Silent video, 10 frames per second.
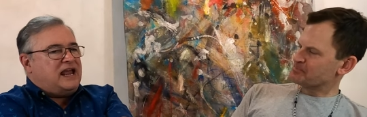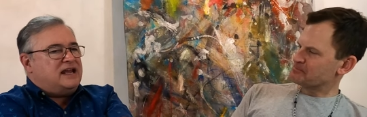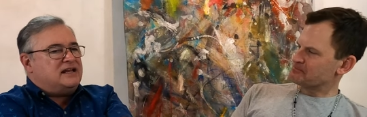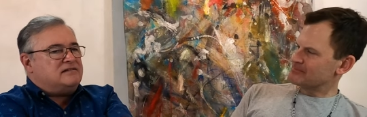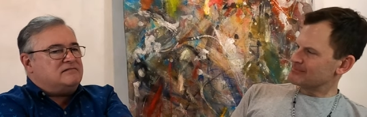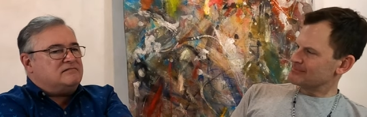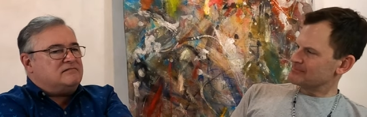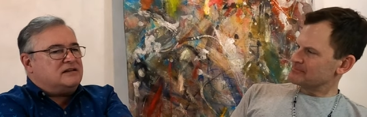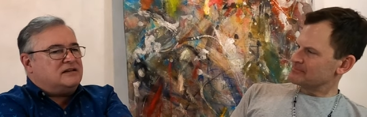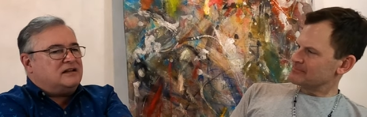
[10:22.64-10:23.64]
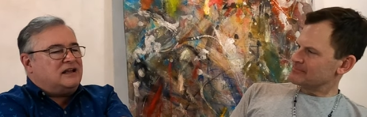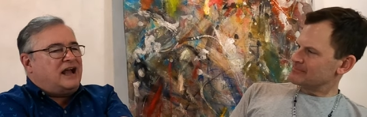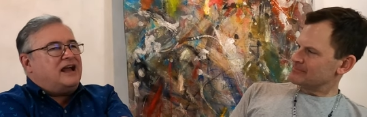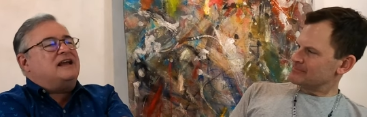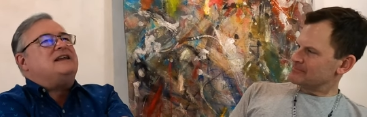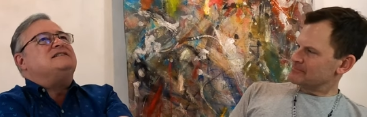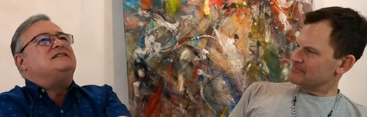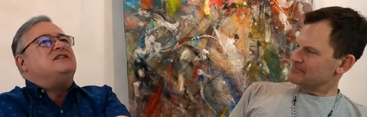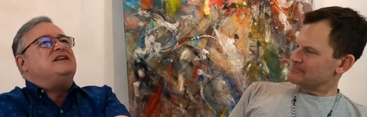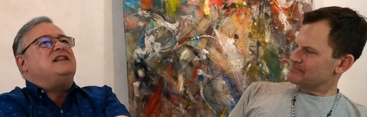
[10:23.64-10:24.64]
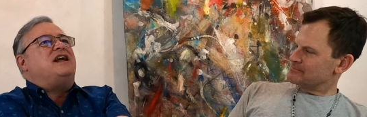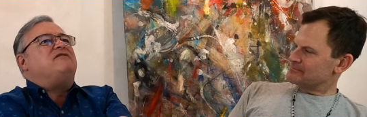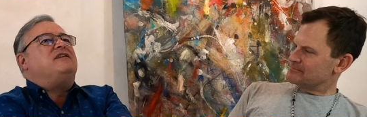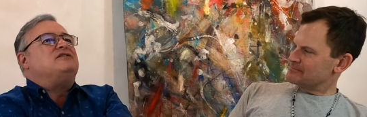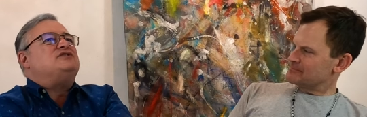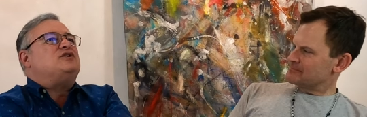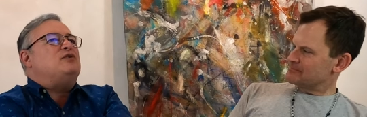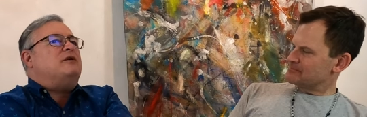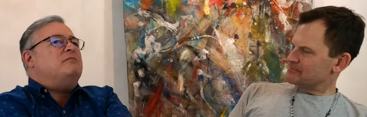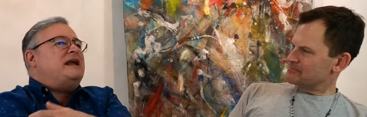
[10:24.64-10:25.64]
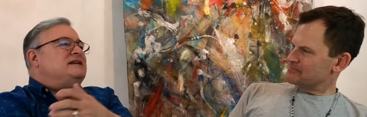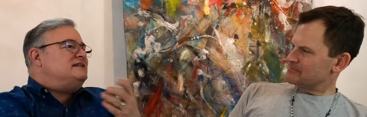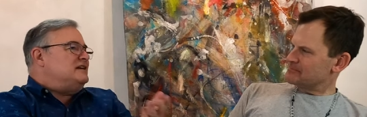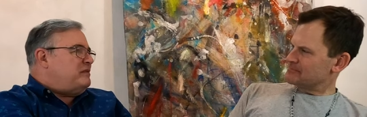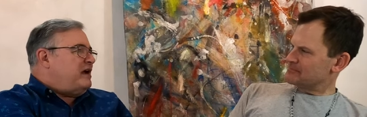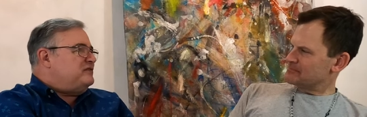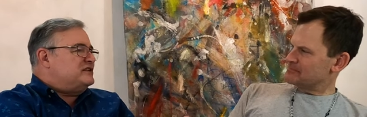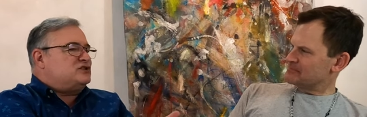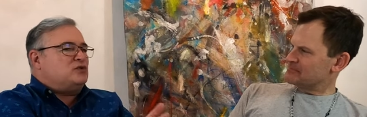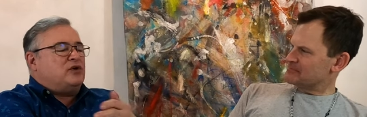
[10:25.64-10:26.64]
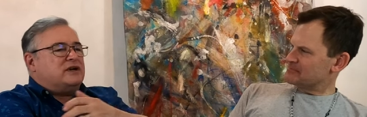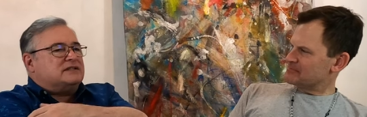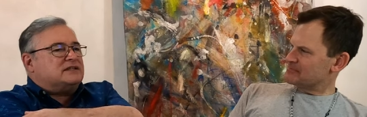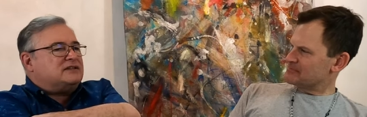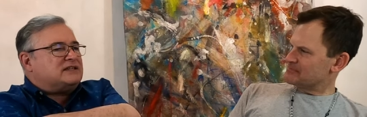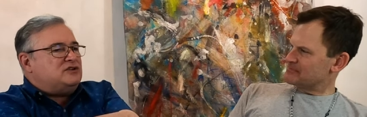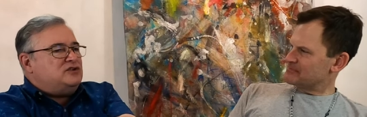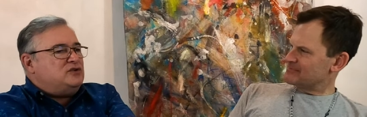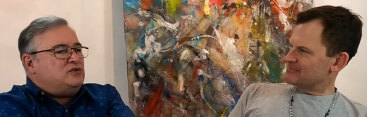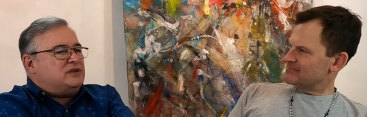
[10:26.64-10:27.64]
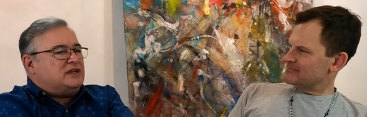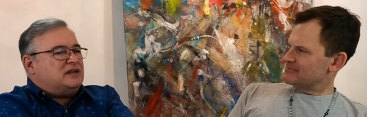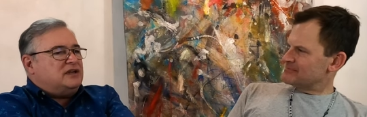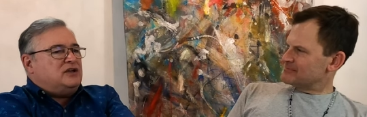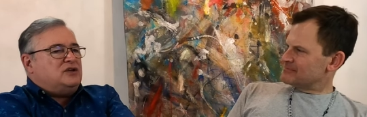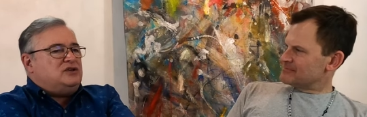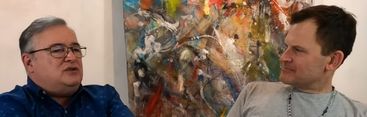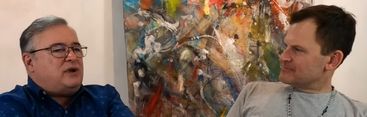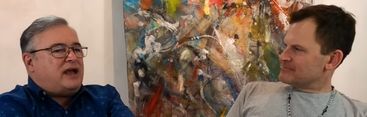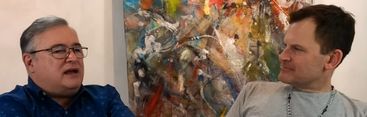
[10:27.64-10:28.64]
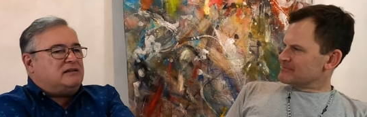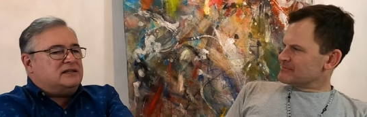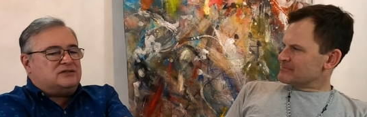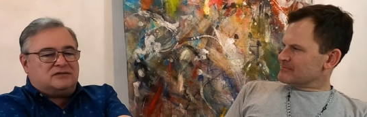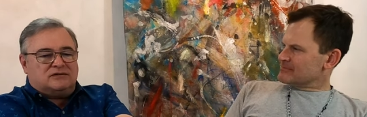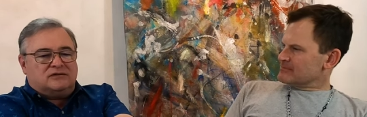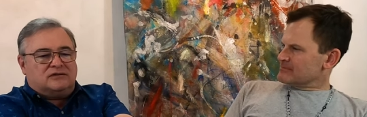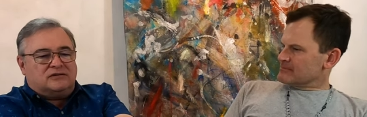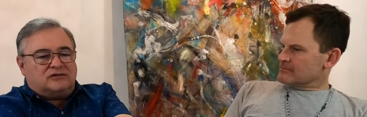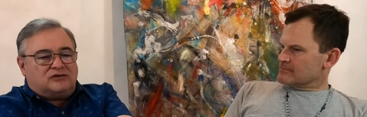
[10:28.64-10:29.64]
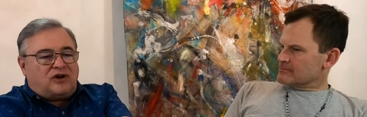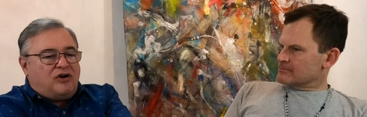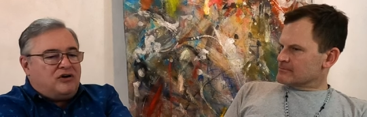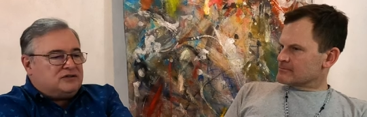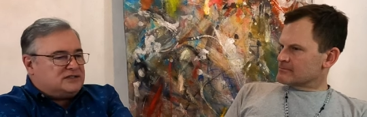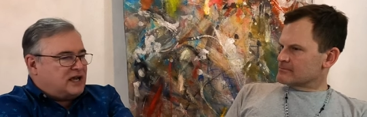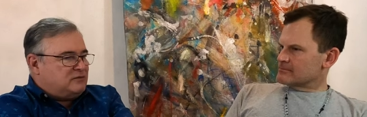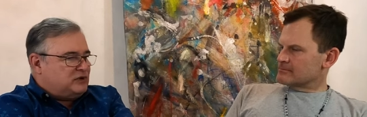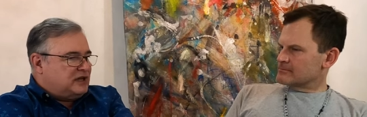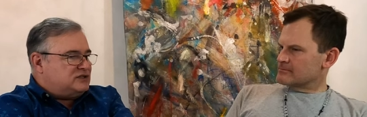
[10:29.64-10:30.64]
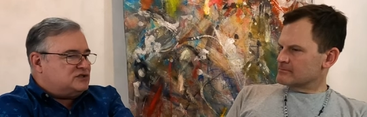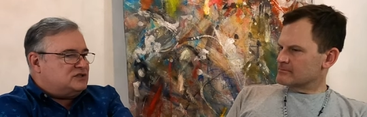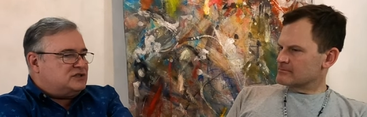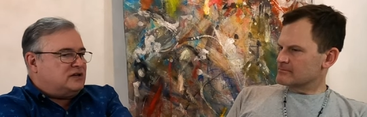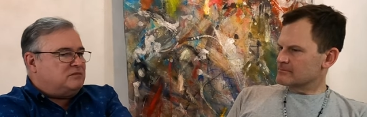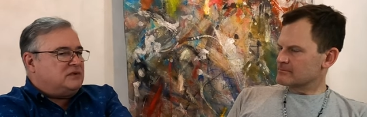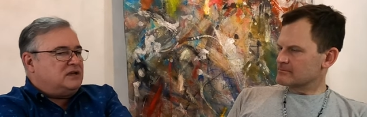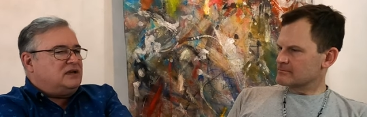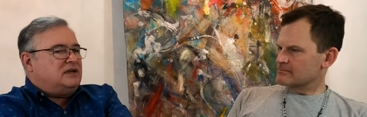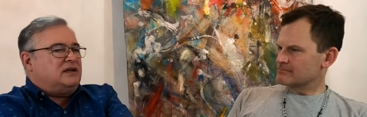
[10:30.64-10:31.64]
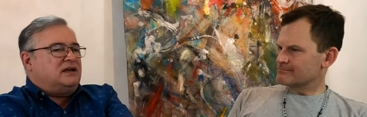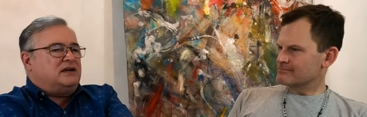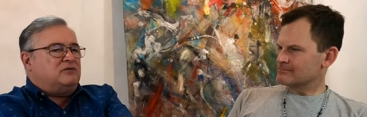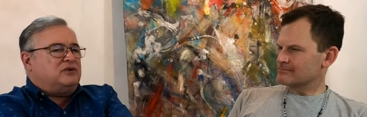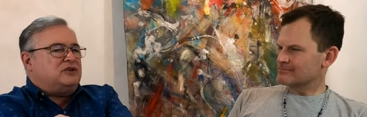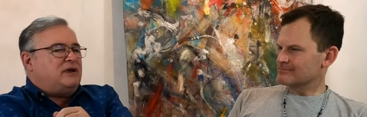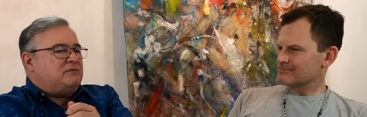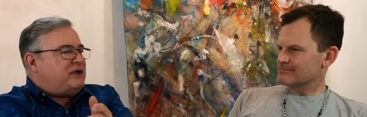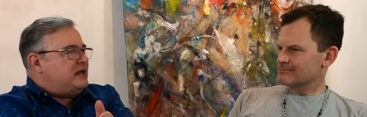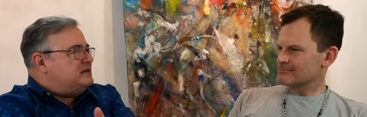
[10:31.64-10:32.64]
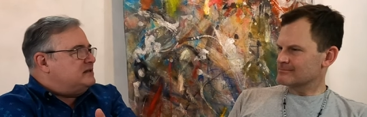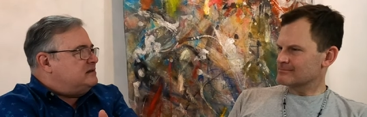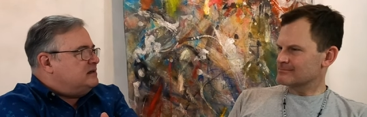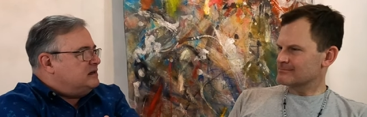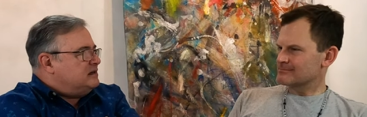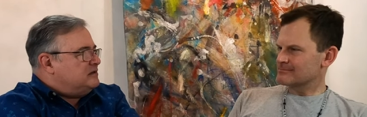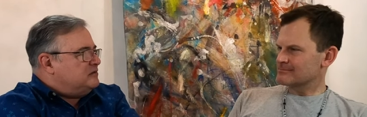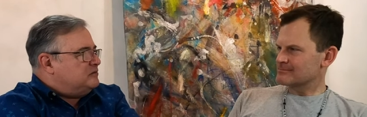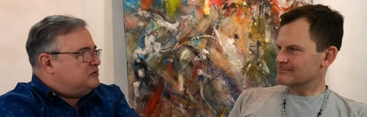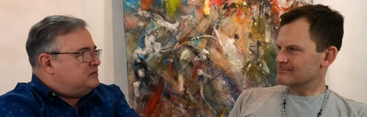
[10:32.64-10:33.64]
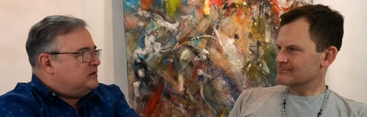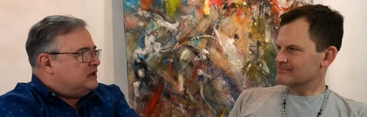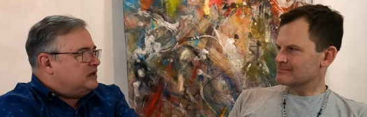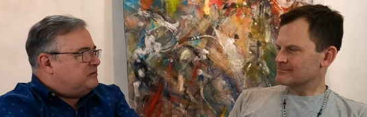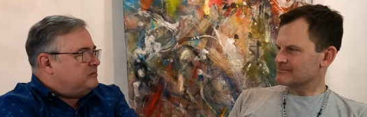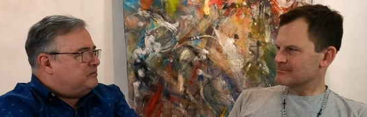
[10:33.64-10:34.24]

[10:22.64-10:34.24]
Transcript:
Speaker 1: And I, I guess the thing that I found so amazing about this story is because I knew that you had this long-time relationship uh, where you had painted uh,